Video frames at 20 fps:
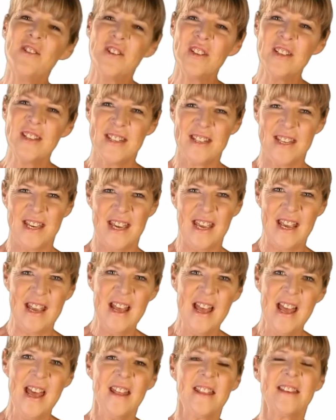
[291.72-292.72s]
can see,
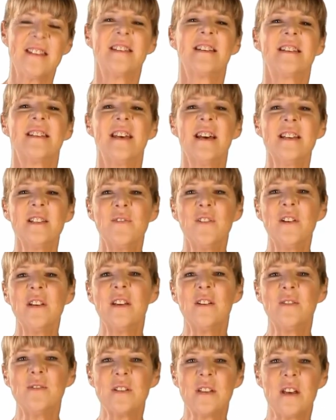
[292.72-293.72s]
the successful
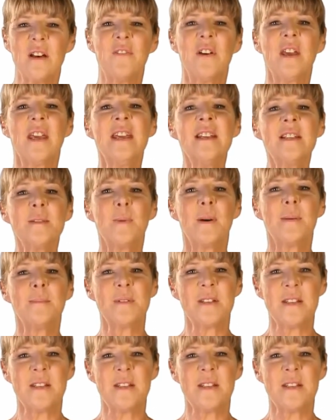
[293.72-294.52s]
use of a heat pump